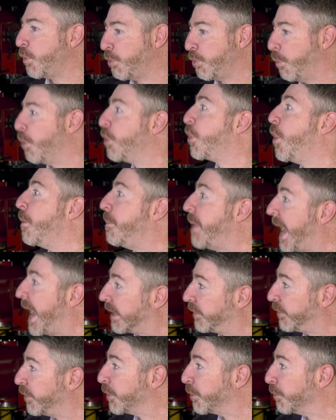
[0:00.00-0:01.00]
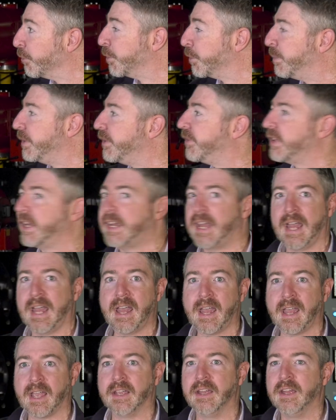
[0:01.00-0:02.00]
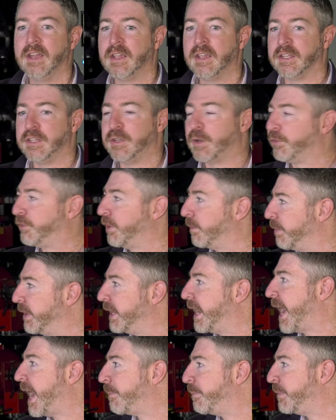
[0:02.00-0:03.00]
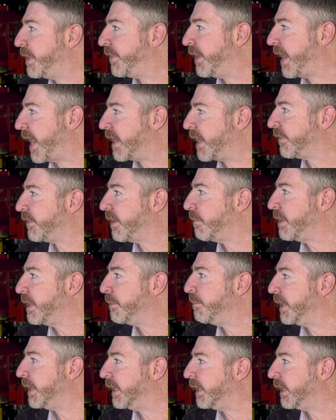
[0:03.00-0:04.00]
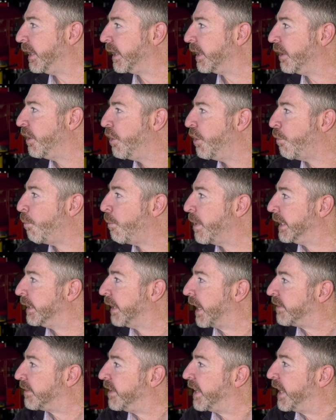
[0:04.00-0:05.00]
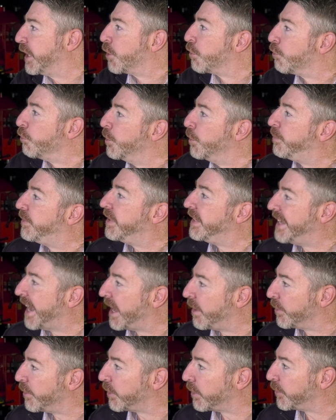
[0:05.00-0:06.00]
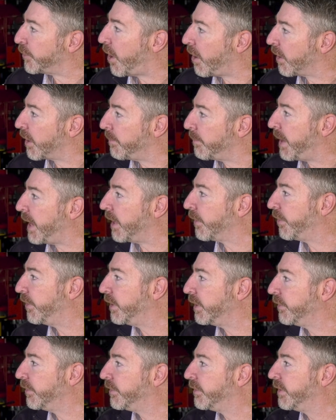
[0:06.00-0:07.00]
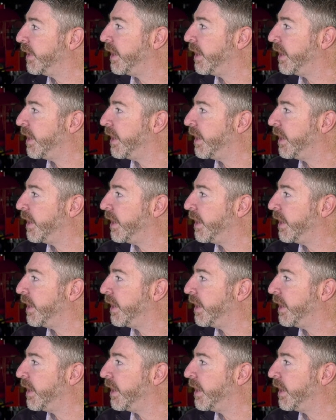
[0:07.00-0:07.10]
we'll go back to the group and say, hey, something happened at the ASME meeting. We'd like to get a group together to talk about this.